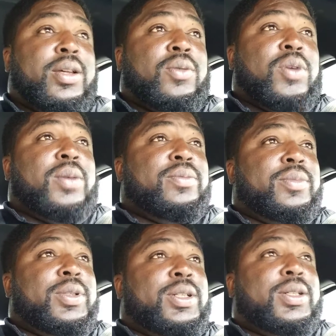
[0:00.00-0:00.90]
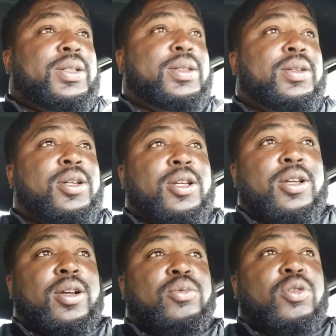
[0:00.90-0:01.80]
well,
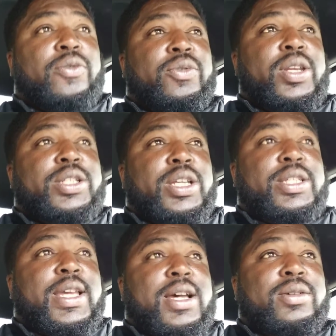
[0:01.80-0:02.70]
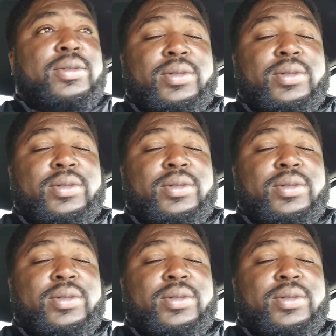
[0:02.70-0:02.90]
I'm going to finish this out,